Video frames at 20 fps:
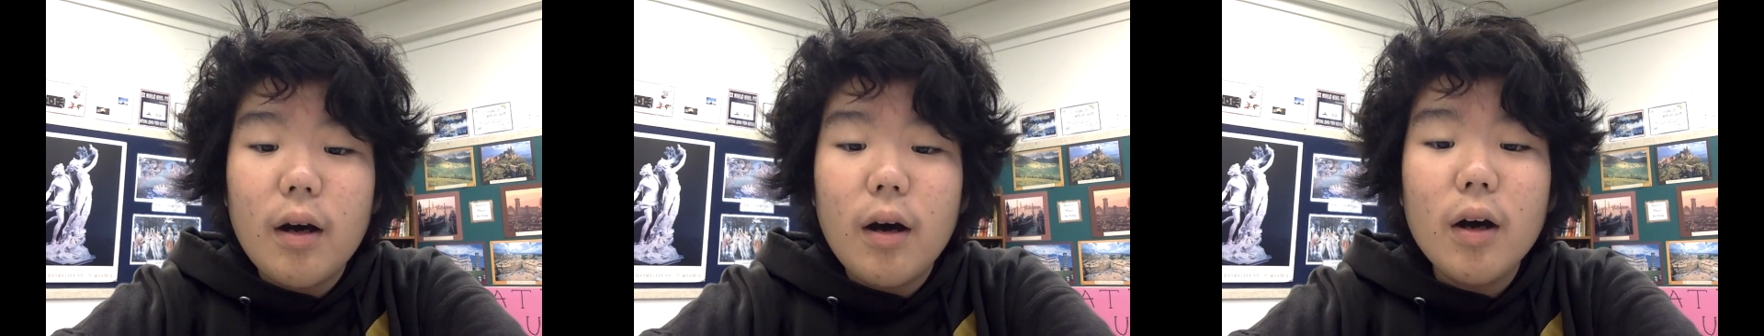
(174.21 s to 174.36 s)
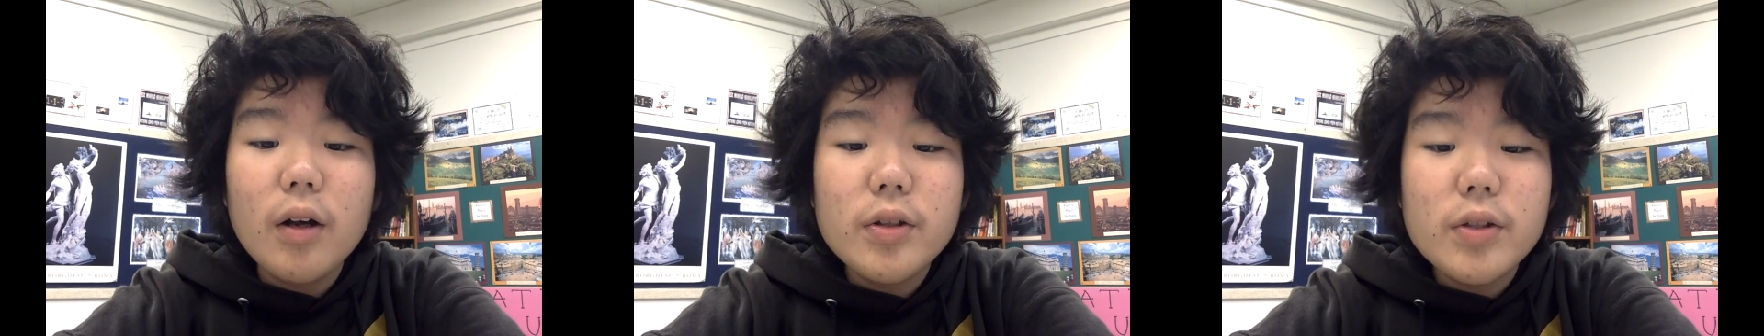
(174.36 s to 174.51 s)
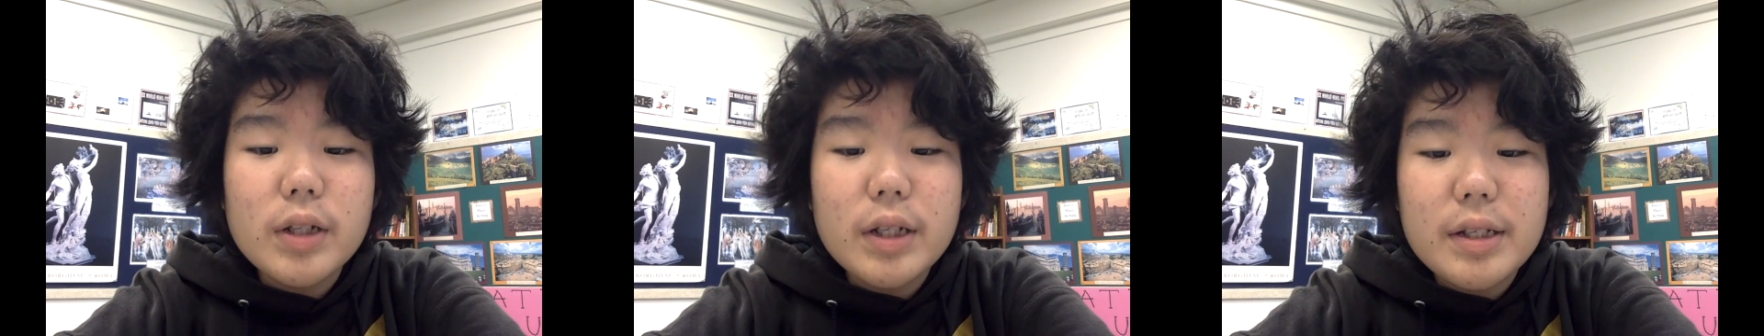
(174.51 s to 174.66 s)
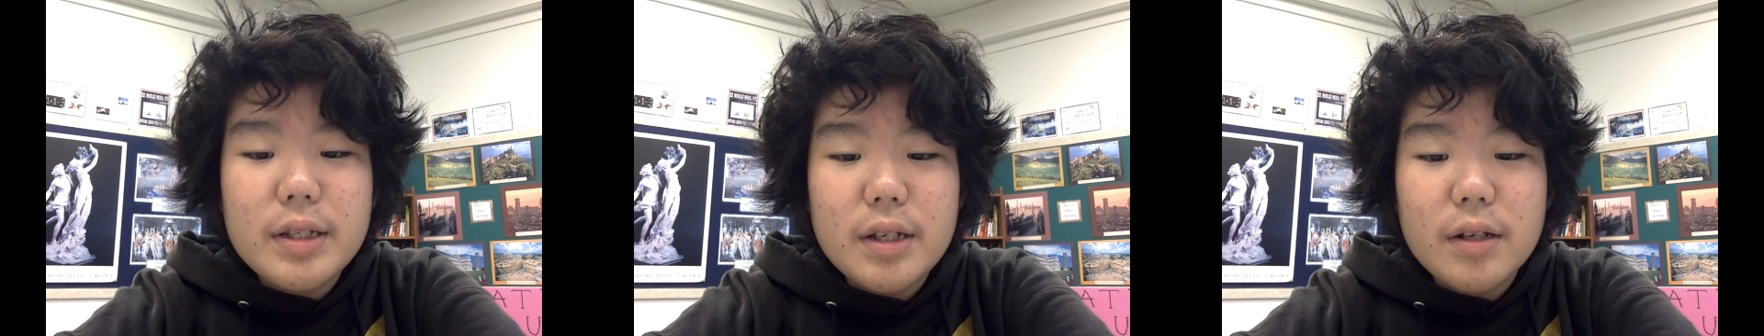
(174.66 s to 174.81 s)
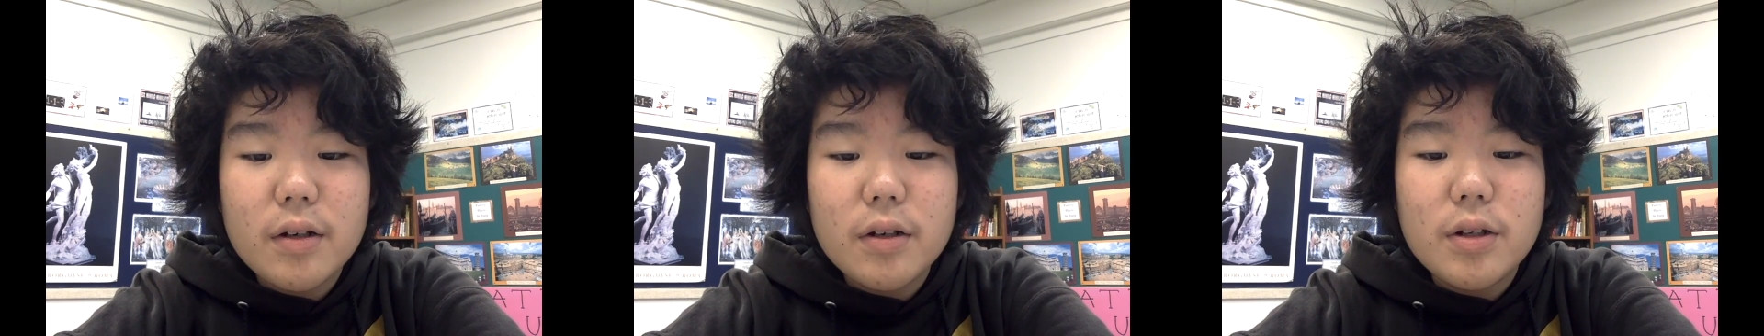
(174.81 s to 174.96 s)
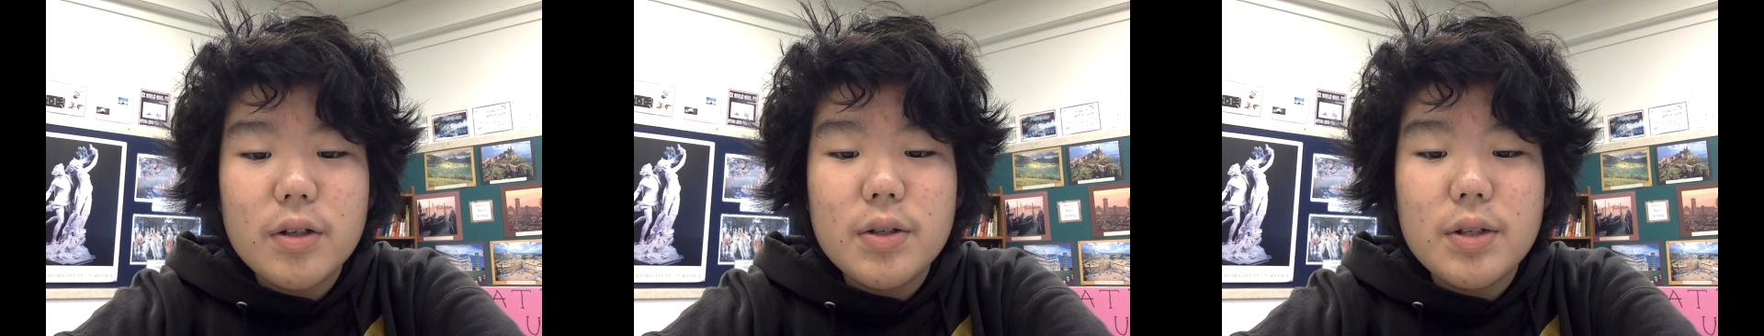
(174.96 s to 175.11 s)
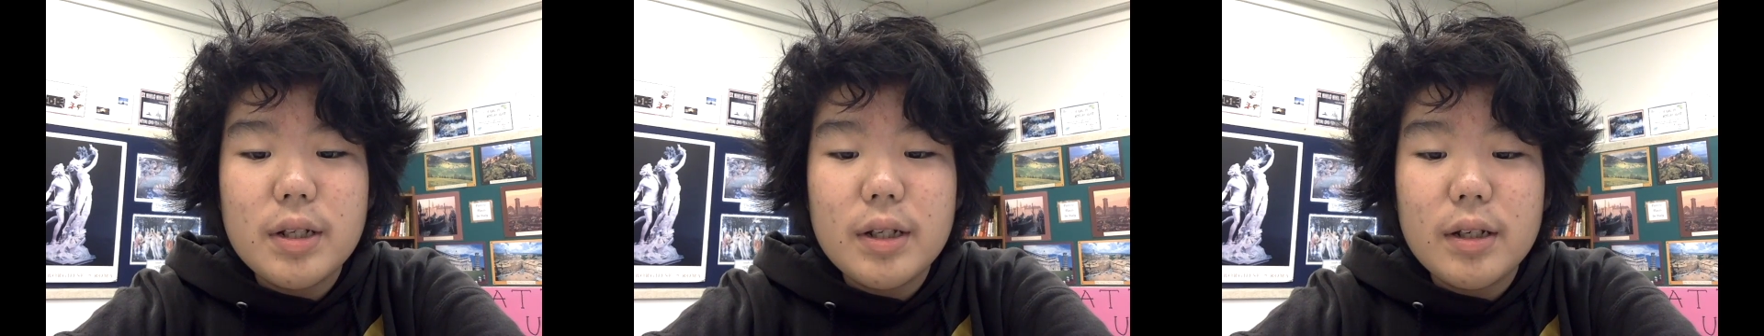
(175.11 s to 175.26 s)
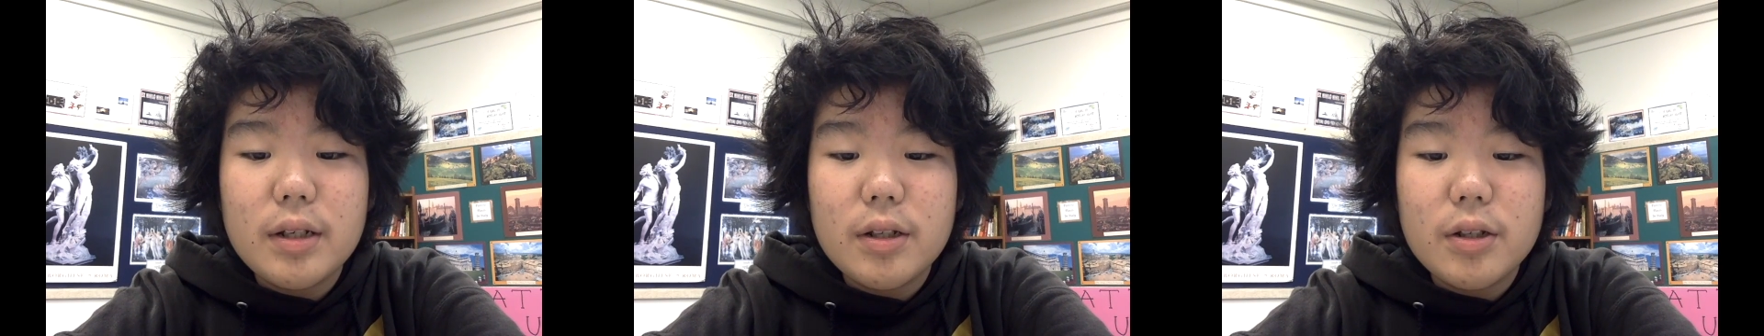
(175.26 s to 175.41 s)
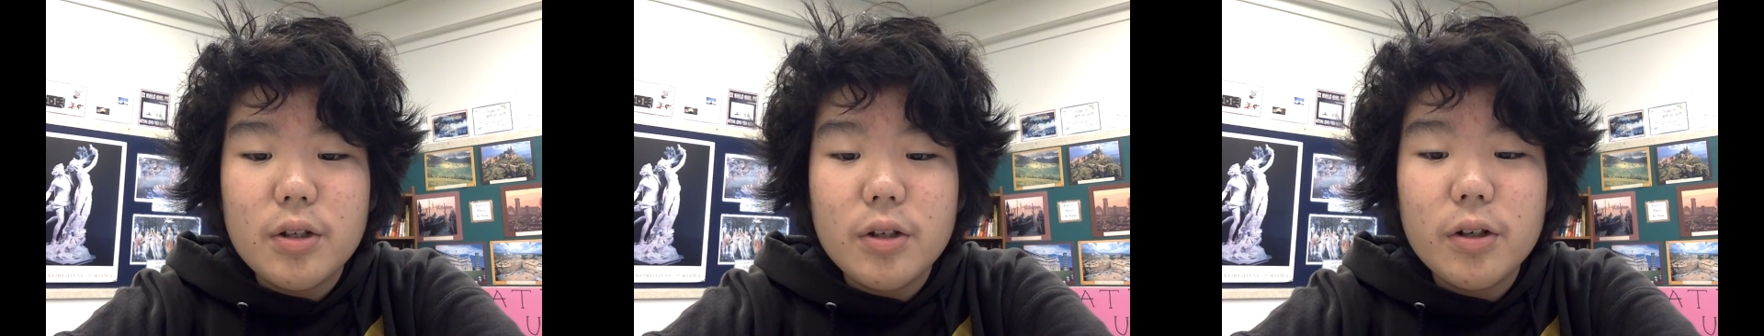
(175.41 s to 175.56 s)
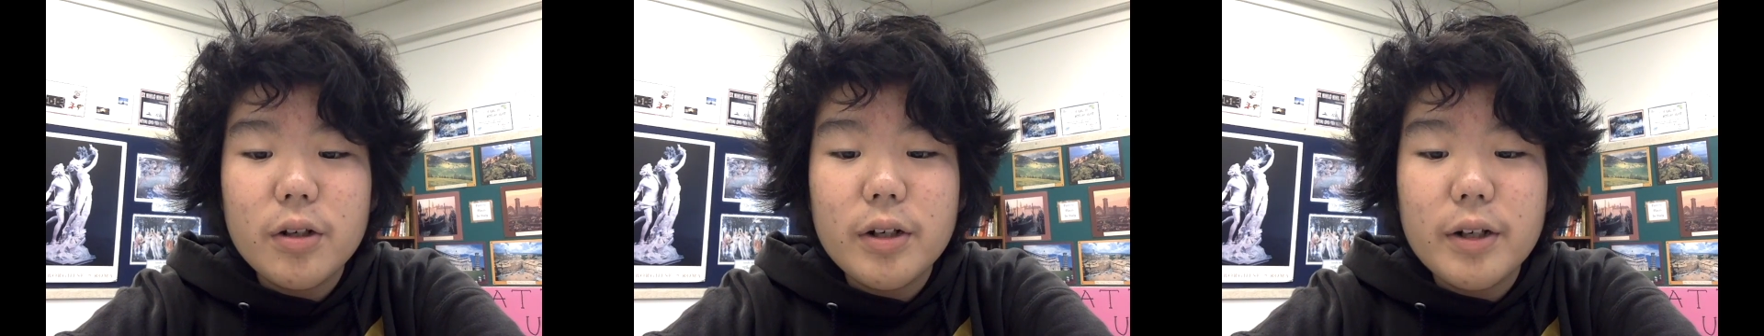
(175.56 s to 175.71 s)
Also consider using
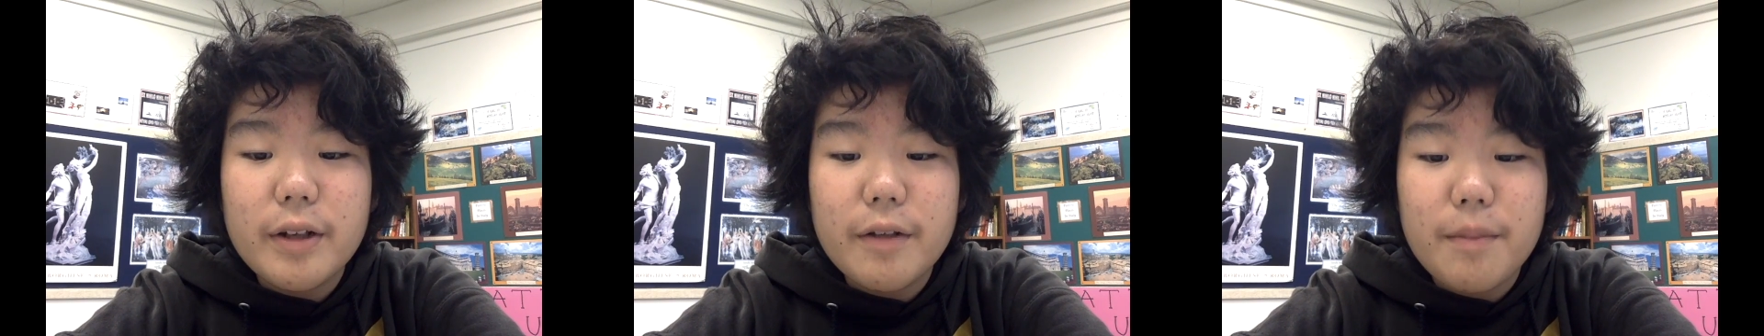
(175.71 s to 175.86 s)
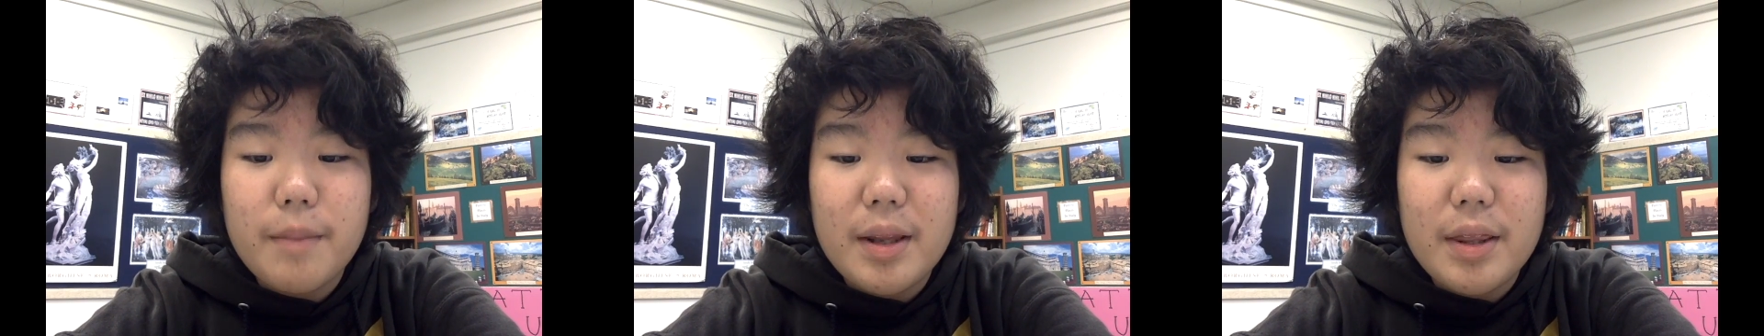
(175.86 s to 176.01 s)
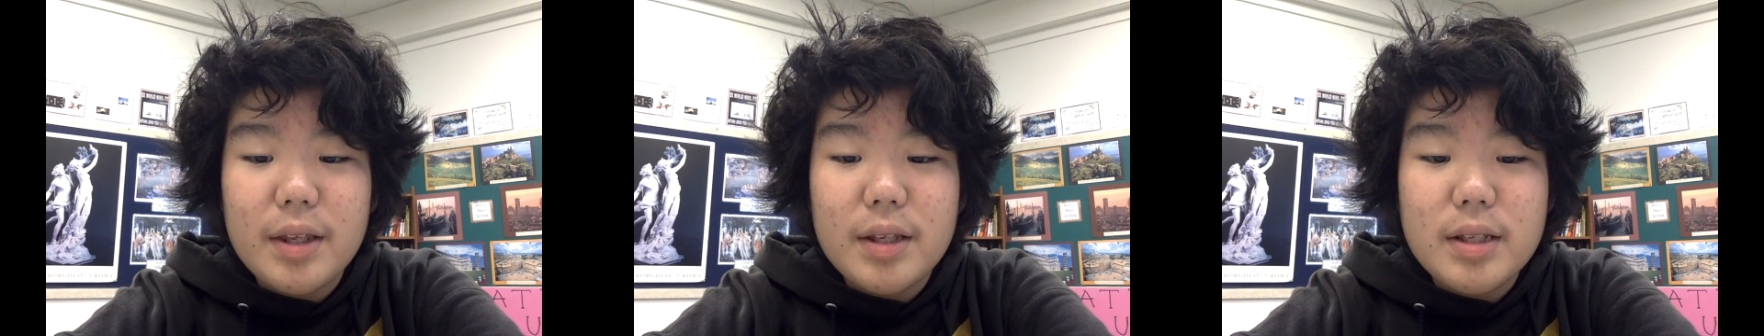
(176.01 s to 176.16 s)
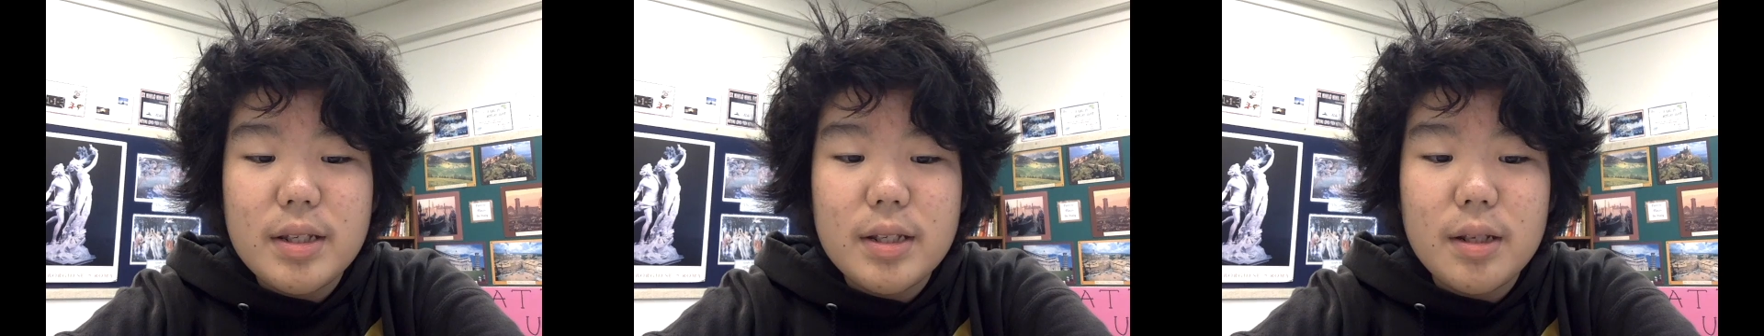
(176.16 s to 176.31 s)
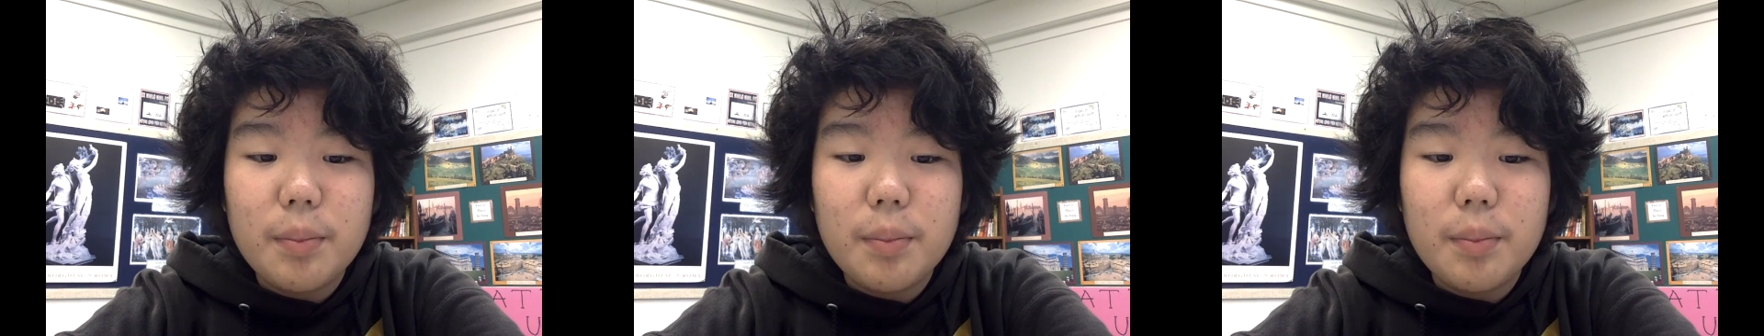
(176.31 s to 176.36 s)
alternative methods